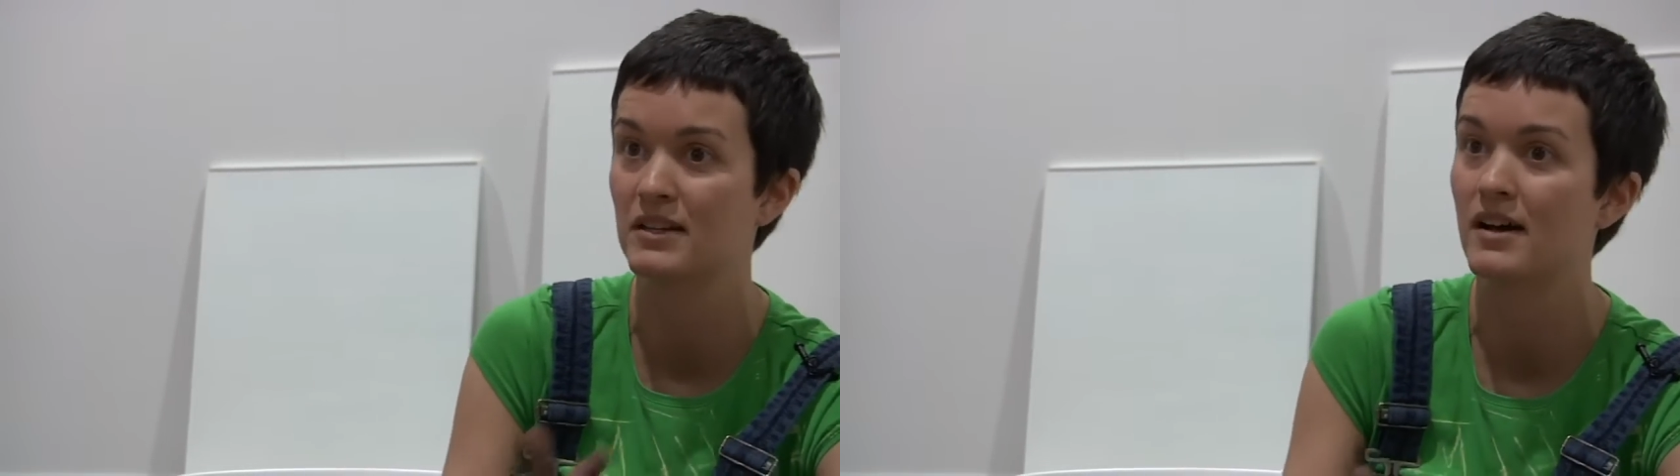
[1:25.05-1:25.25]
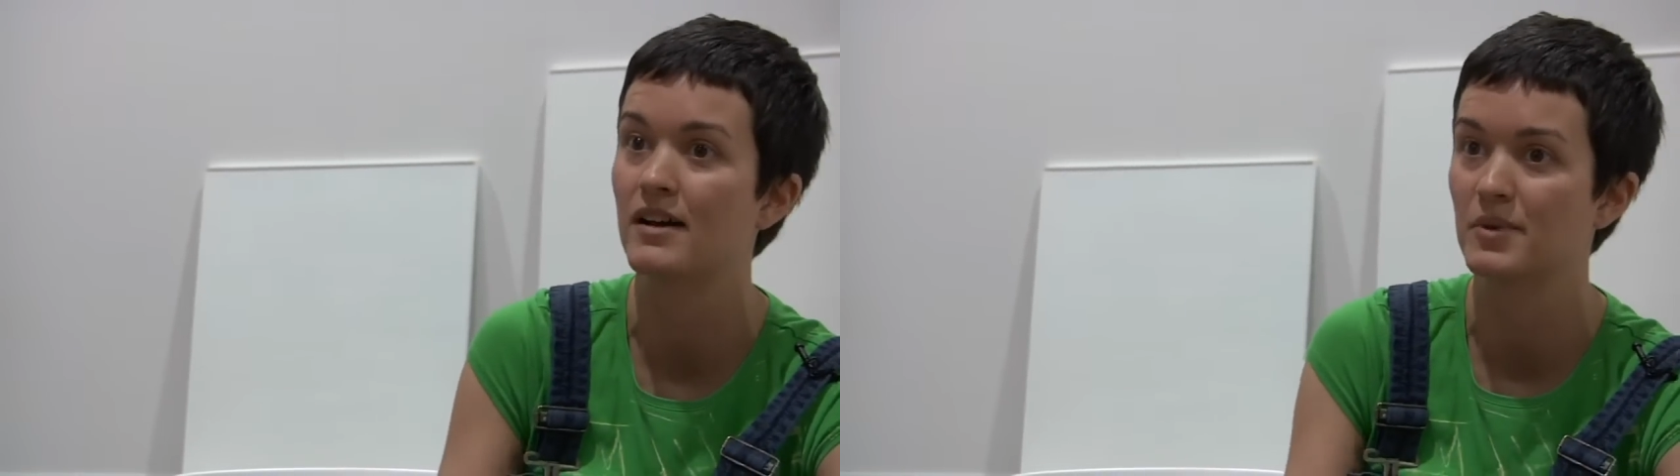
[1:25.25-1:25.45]

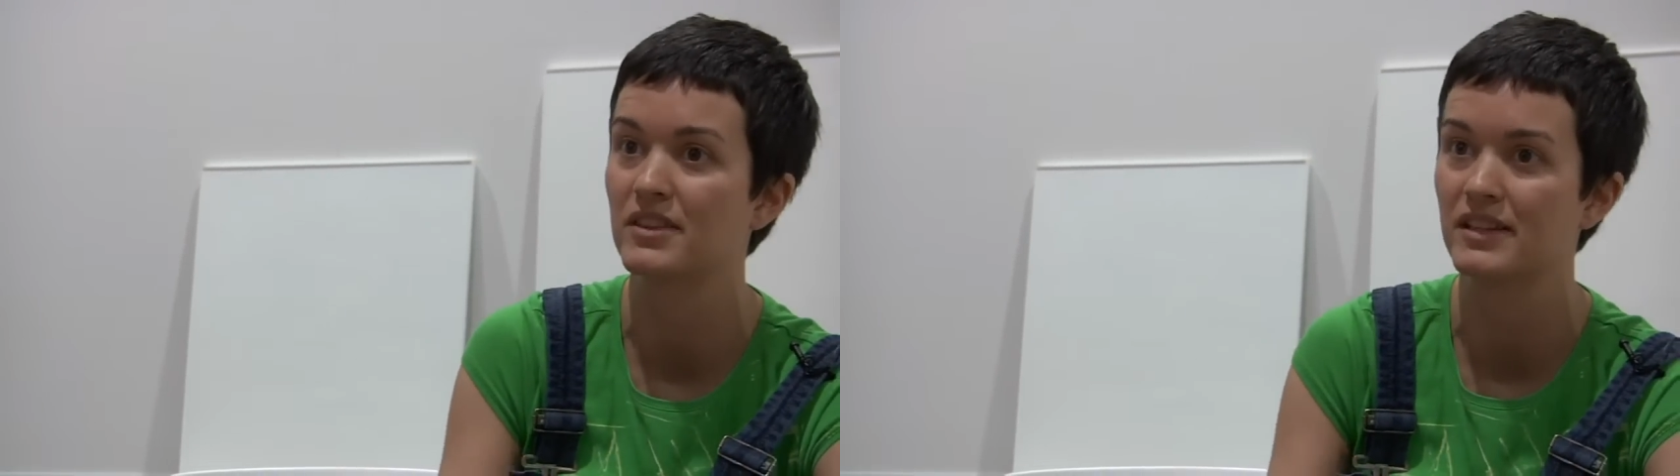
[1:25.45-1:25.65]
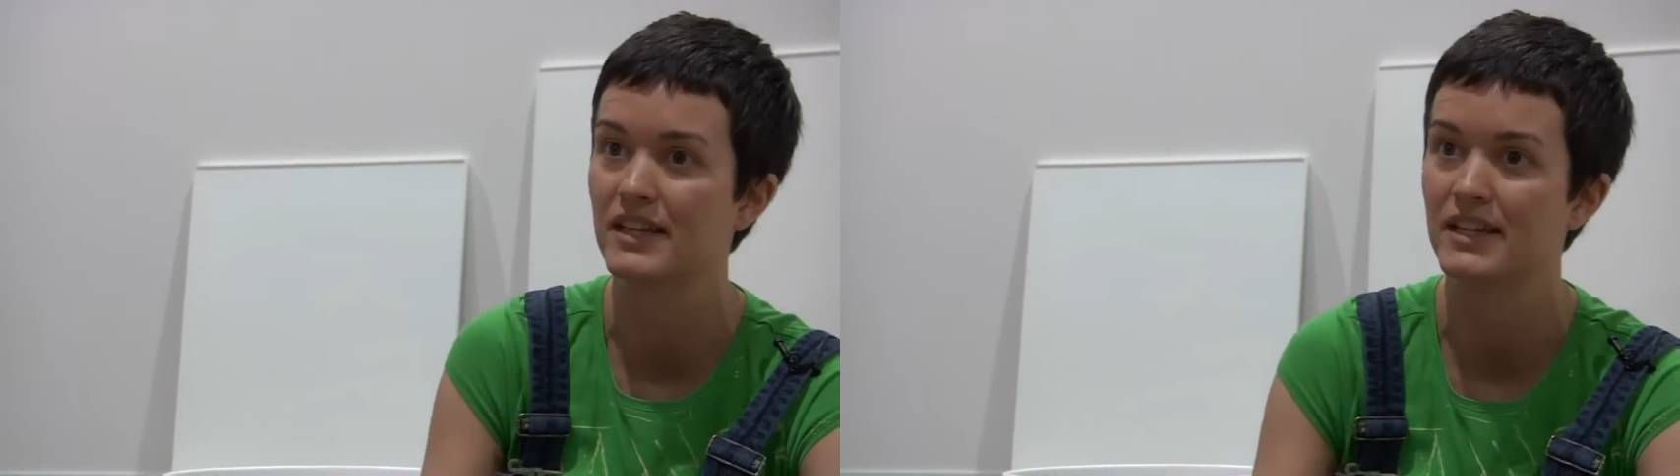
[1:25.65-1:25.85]
not
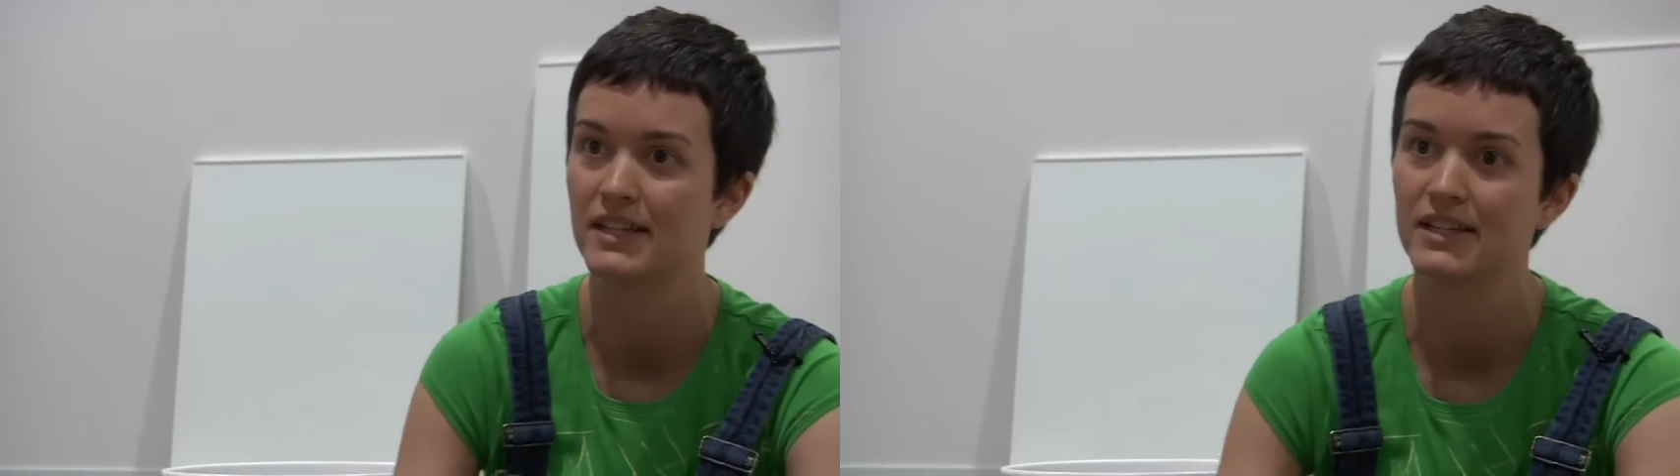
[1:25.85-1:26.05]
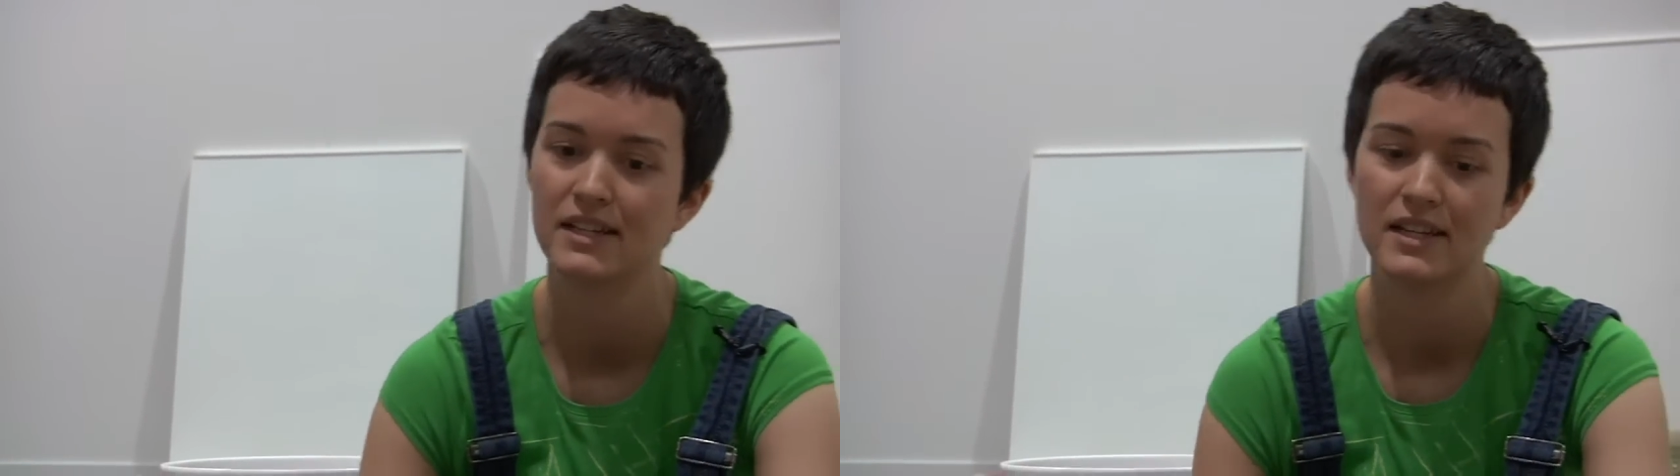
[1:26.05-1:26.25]
with clay.
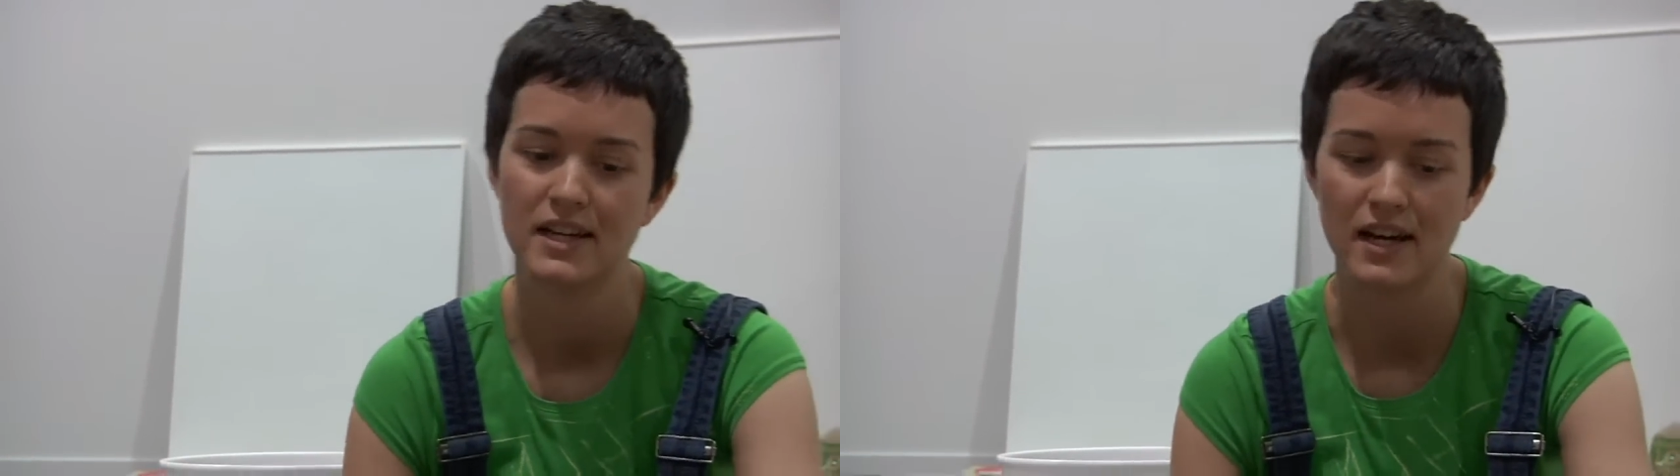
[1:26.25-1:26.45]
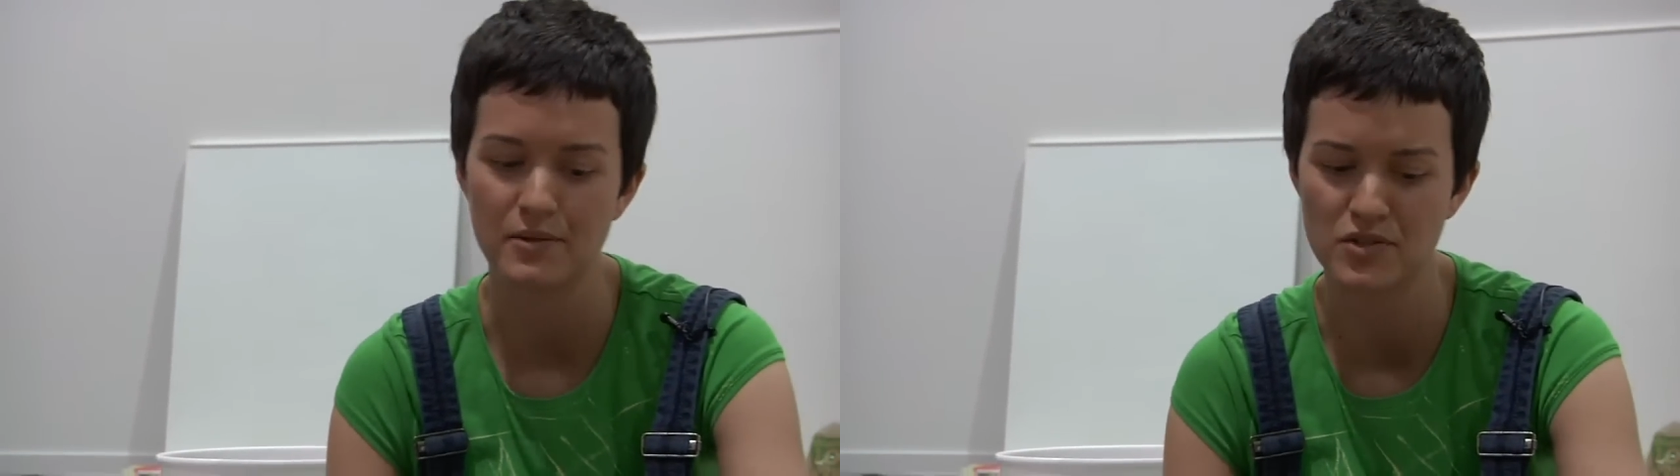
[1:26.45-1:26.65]

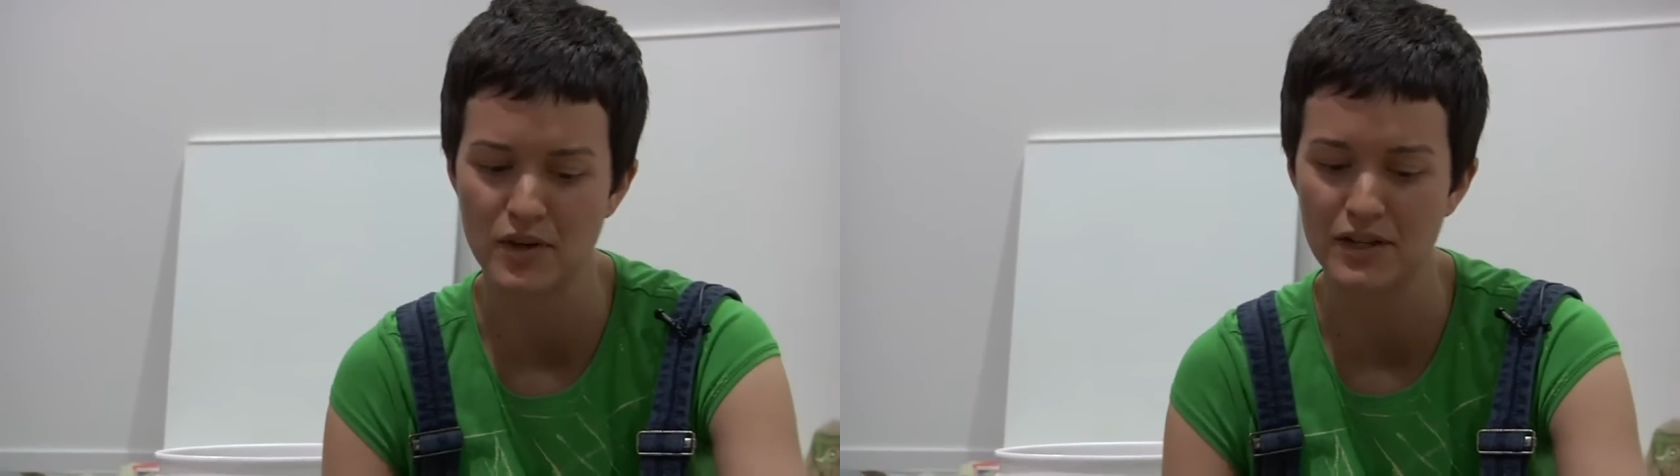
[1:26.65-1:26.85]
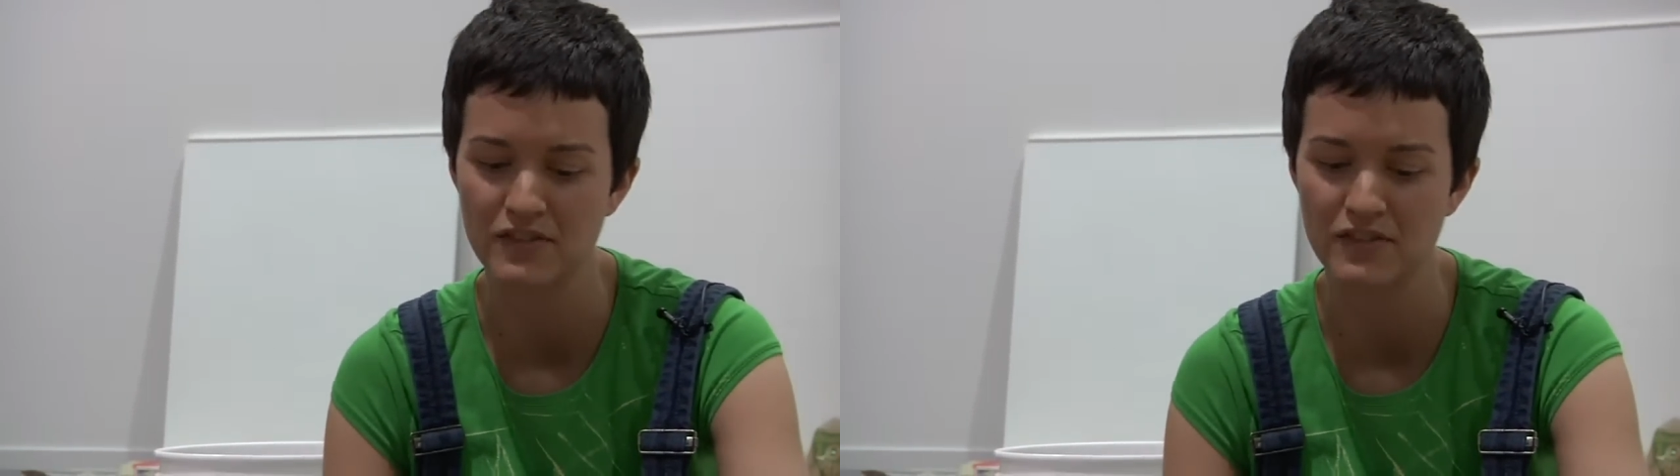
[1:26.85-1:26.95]
I was trying